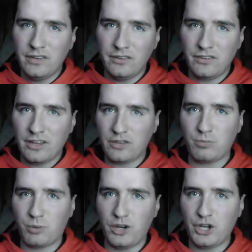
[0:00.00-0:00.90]

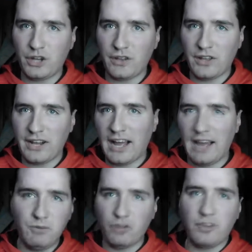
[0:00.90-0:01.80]
desperation like,
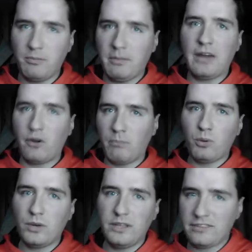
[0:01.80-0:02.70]
I'm just a matter of
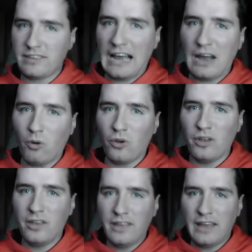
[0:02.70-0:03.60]
points out.
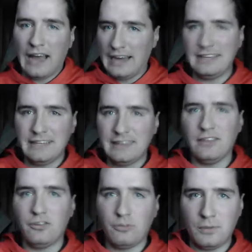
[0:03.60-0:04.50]
I need
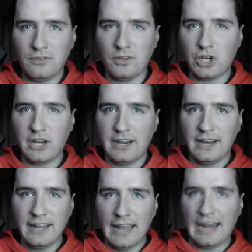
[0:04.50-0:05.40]
this position
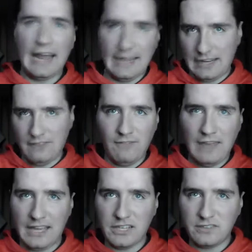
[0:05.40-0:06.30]
and I can
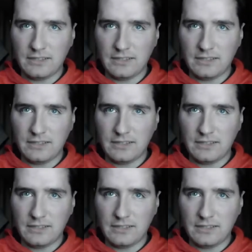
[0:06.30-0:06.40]
advance.